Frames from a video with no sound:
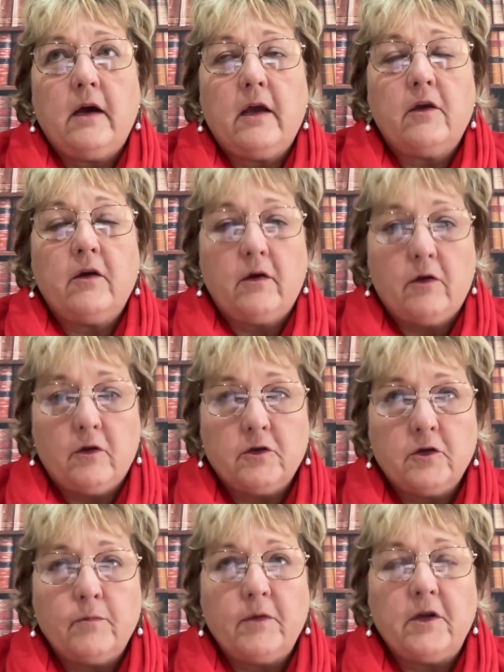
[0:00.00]
you
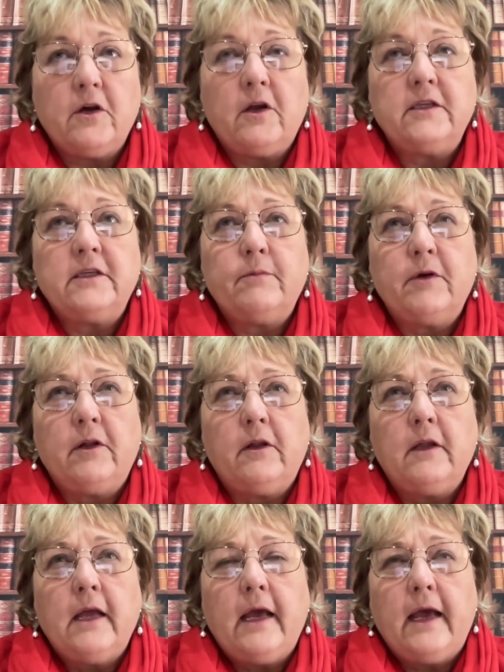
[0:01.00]
should be
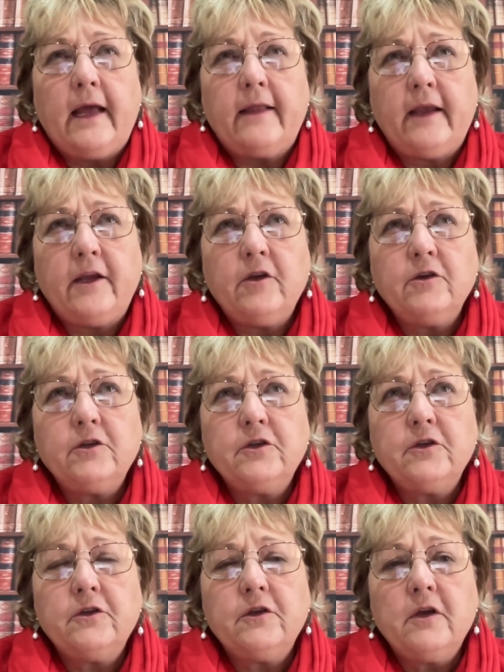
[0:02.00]
knowledgeable, and then you
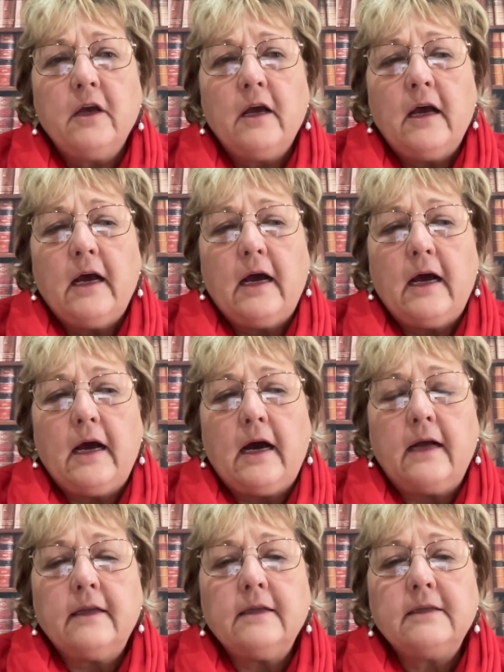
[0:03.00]
should
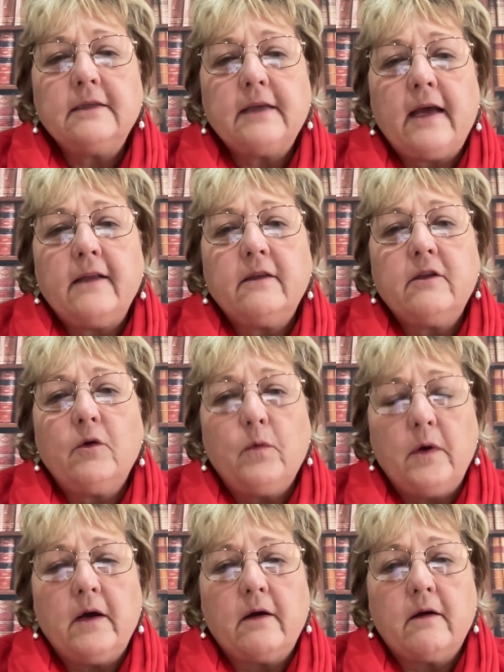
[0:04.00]
understand the
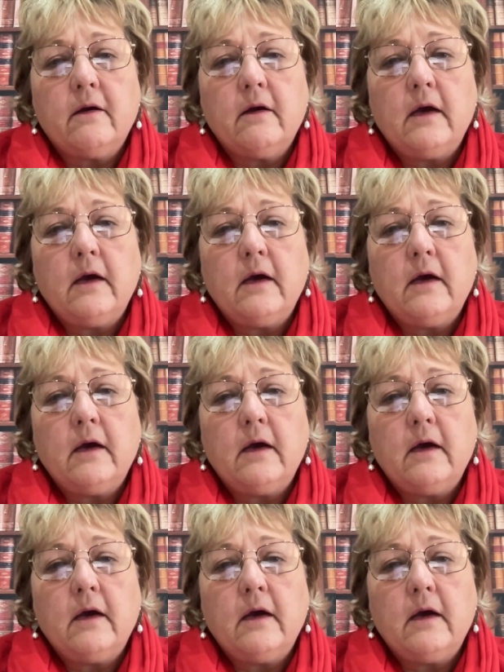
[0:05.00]
work.